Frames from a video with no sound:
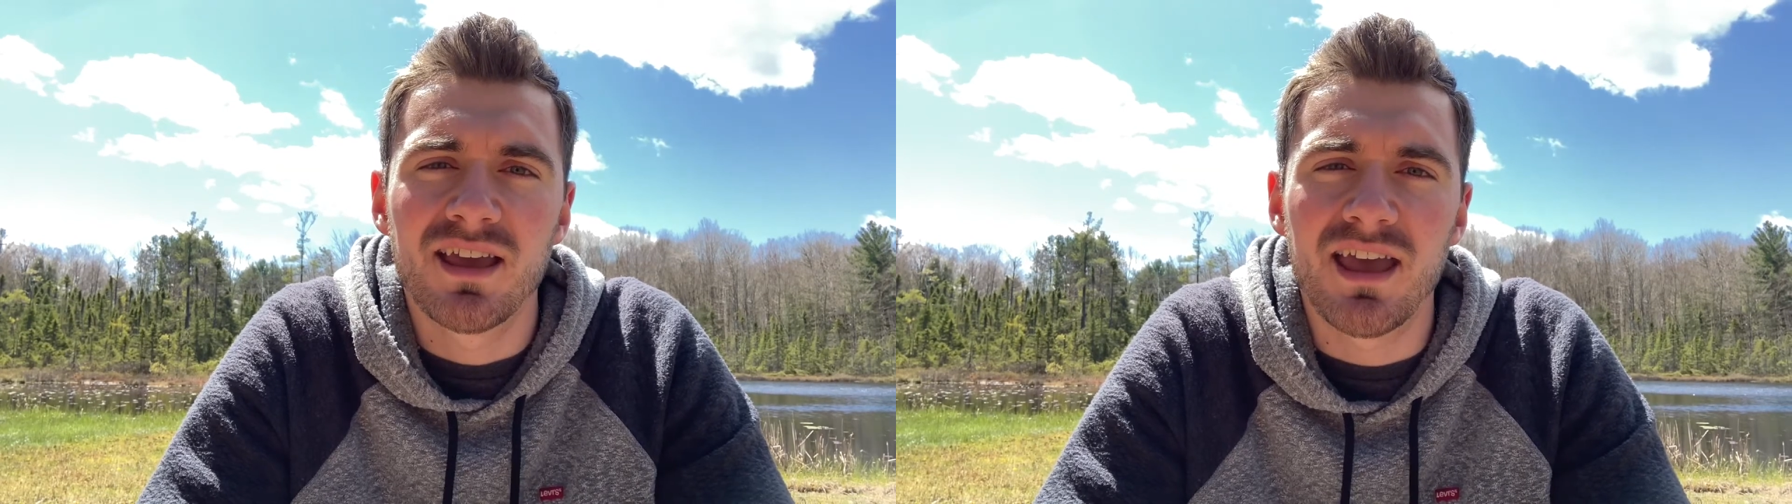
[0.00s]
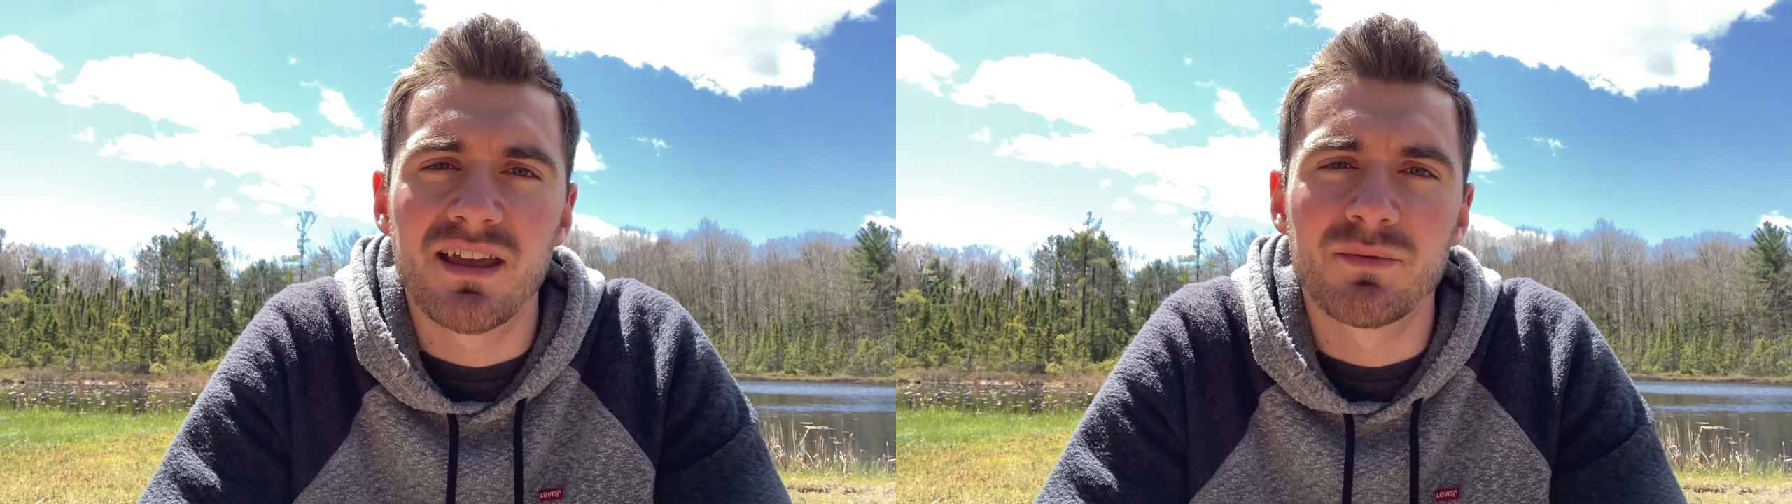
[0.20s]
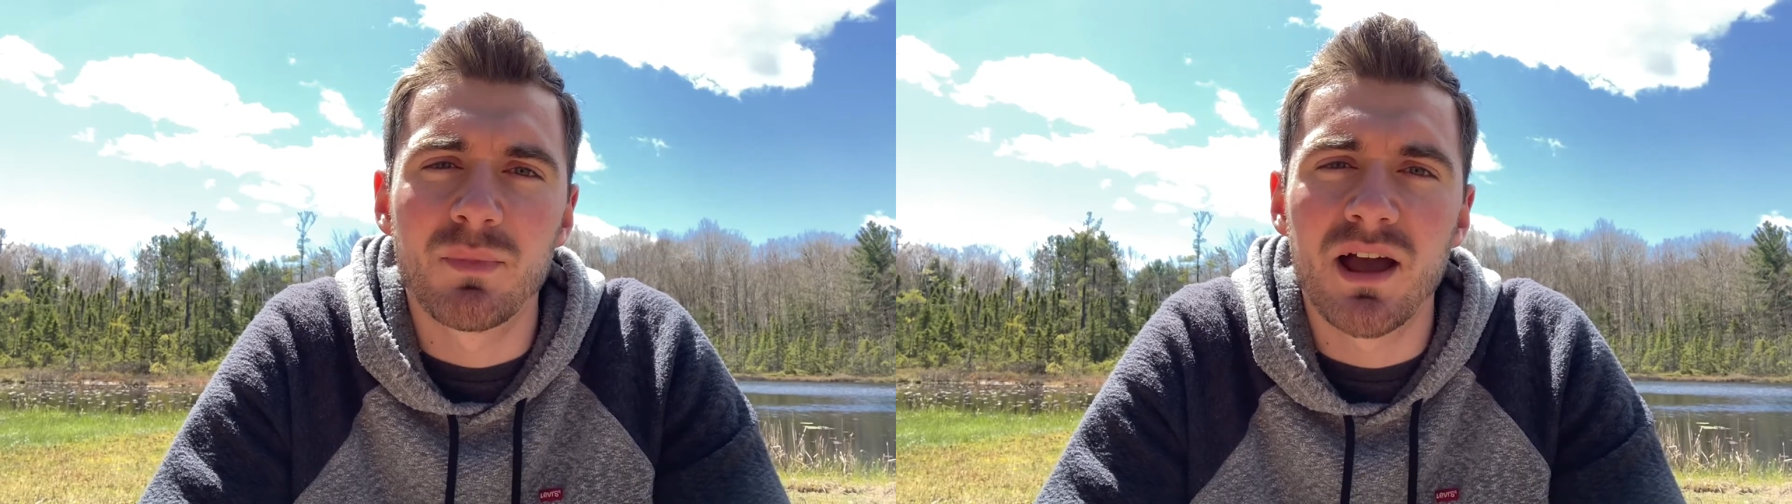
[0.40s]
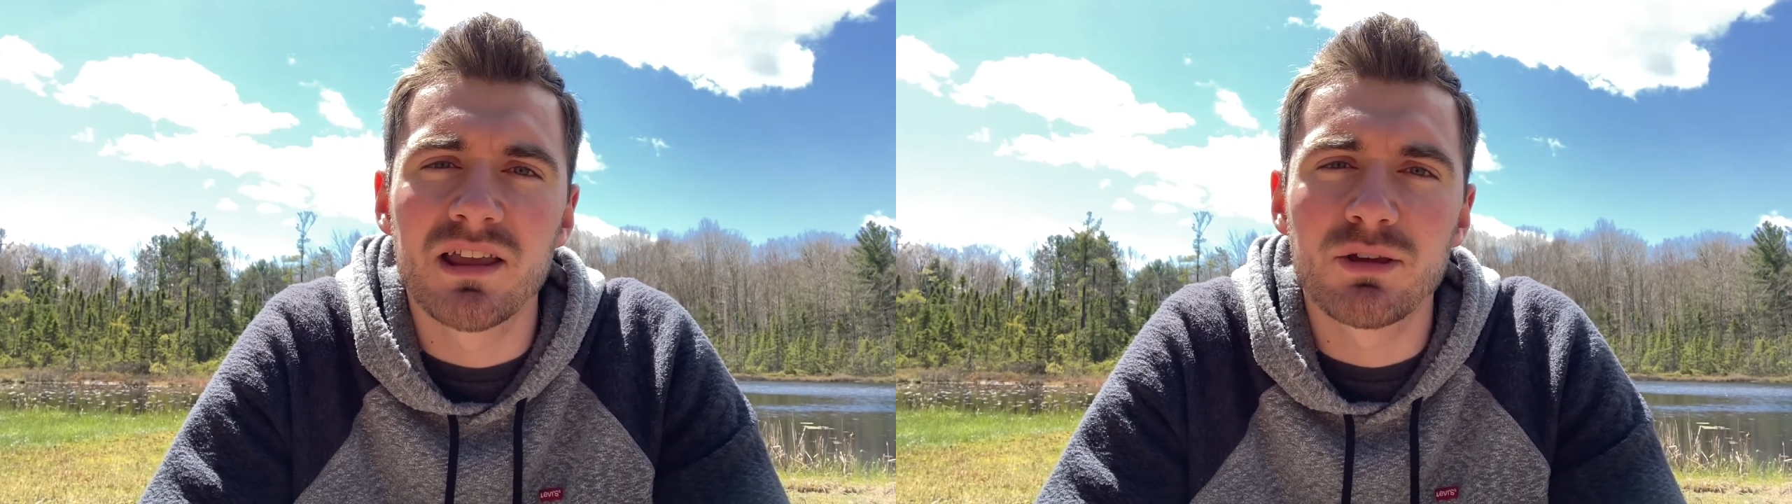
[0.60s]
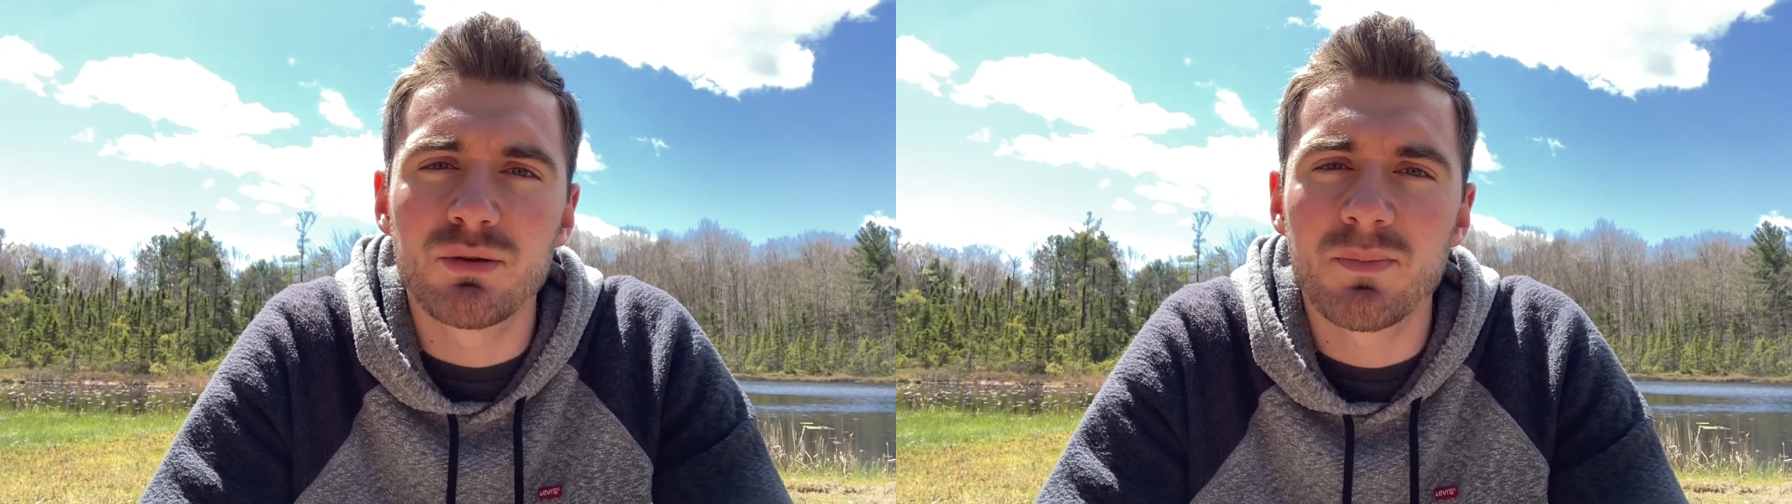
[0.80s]
and my
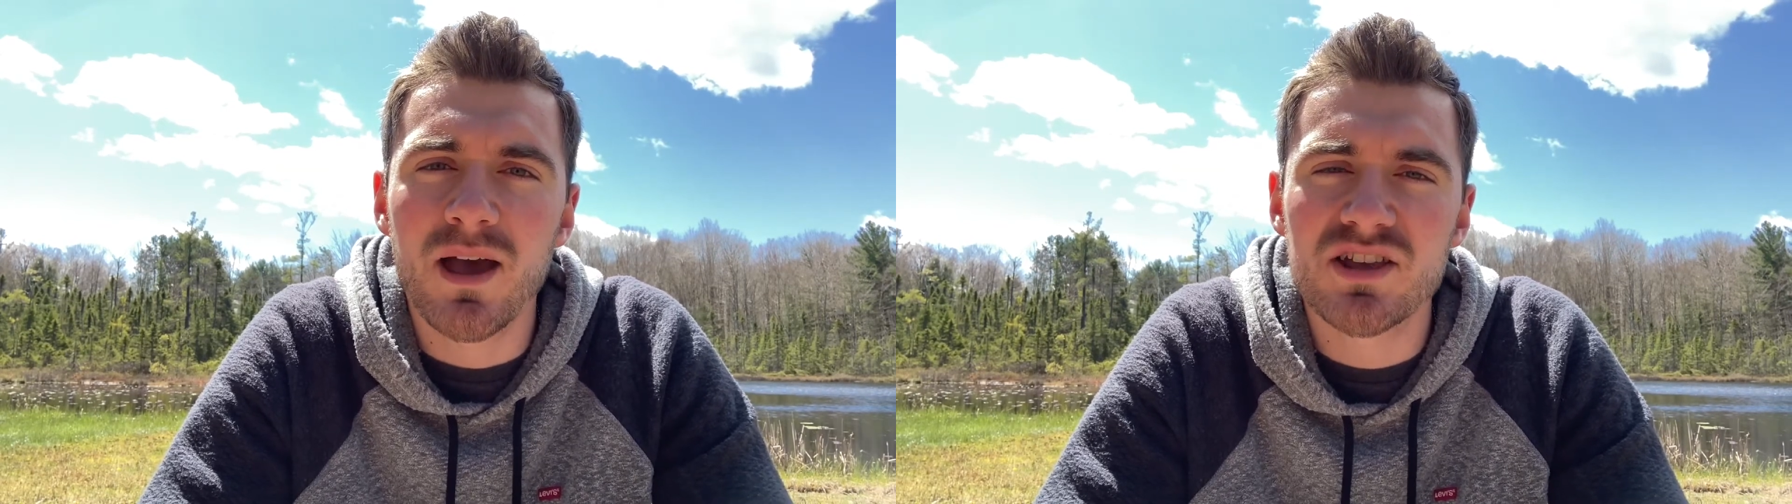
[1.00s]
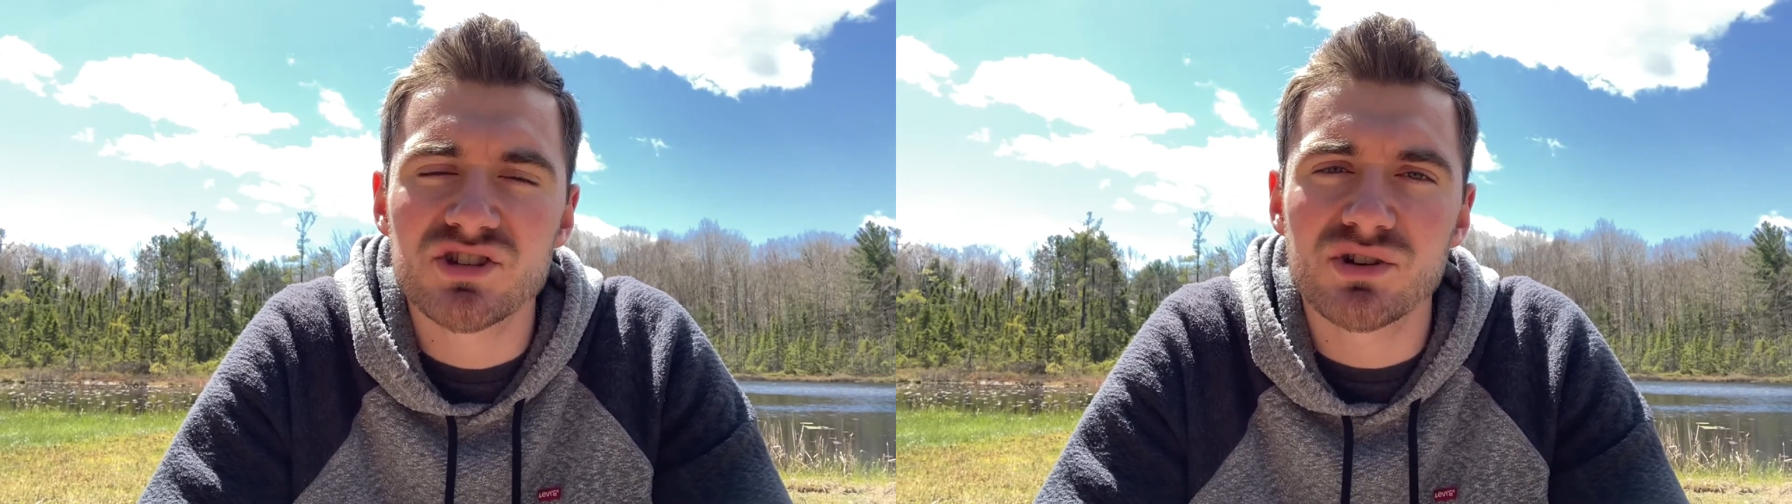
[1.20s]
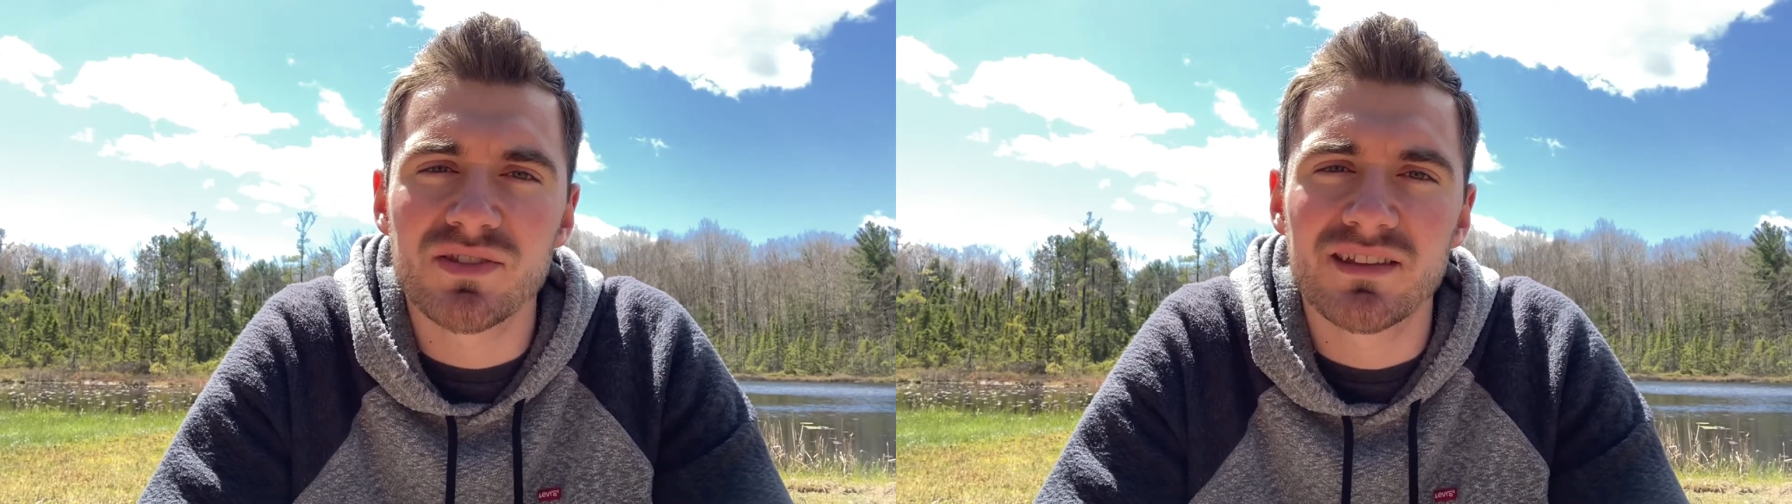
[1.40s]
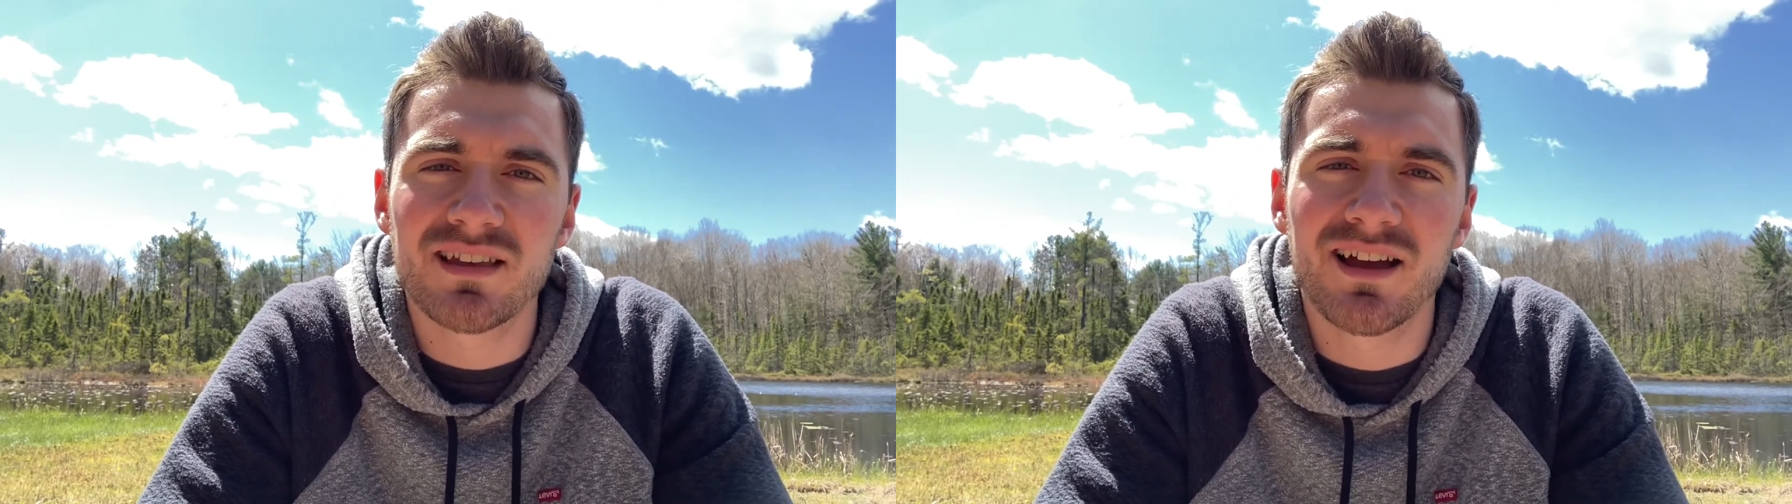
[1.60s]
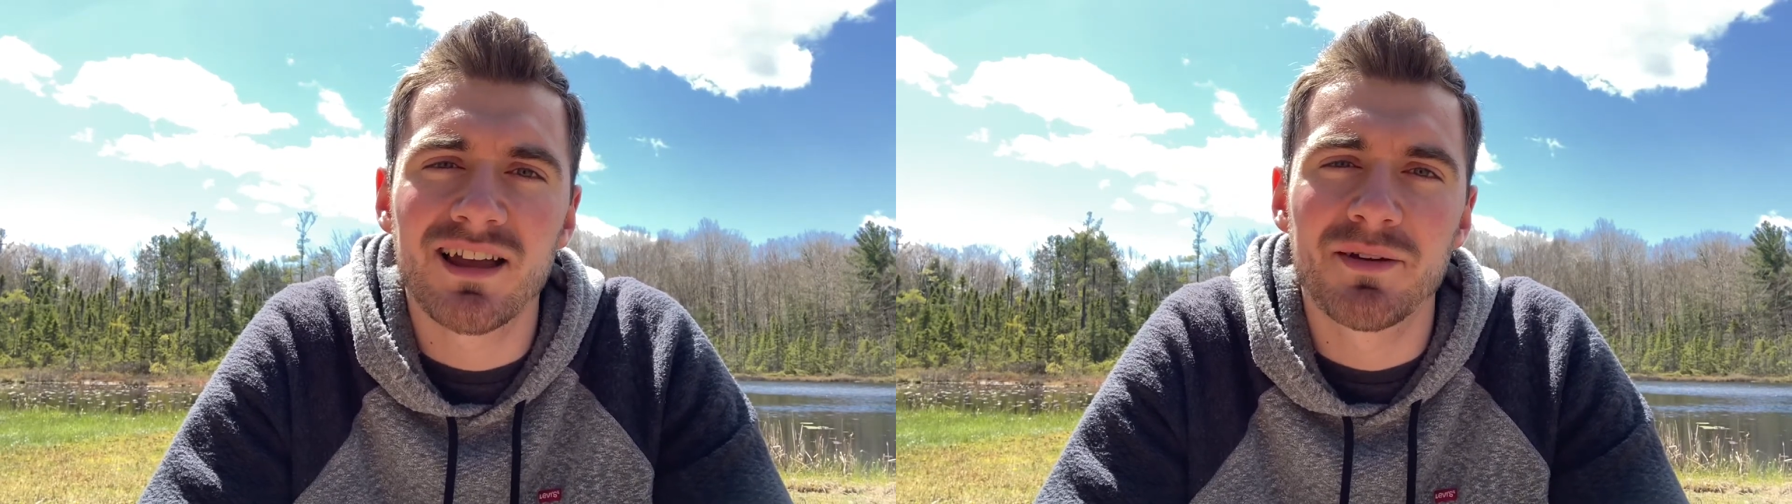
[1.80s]
youth pastor at the
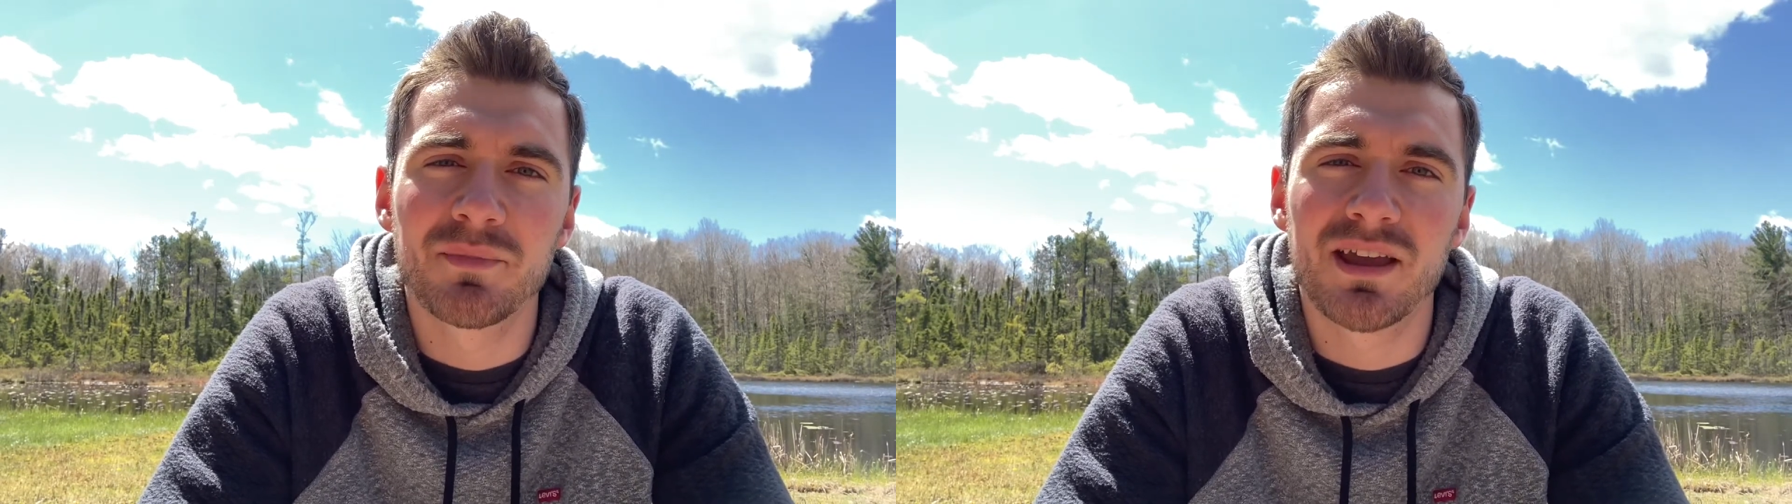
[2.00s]
time